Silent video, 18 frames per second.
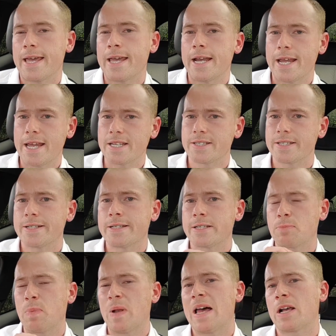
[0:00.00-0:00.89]
It isn't
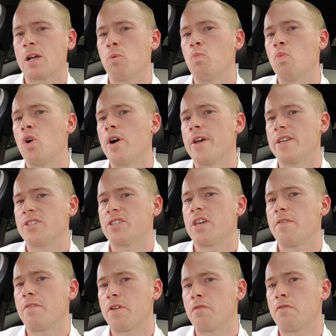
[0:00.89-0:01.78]
as black and white as
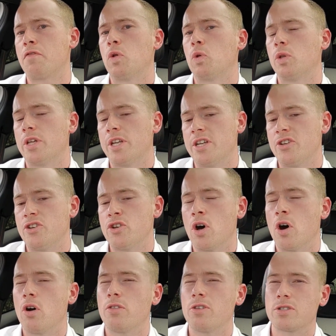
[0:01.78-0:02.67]
giving a fault, and
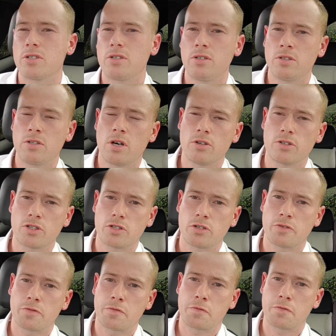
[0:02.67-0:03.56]
there's lots
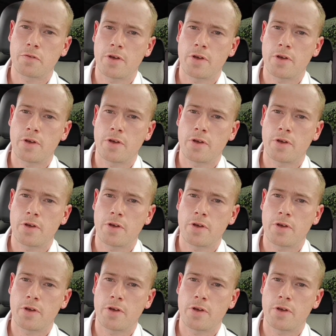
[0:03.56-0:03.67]
of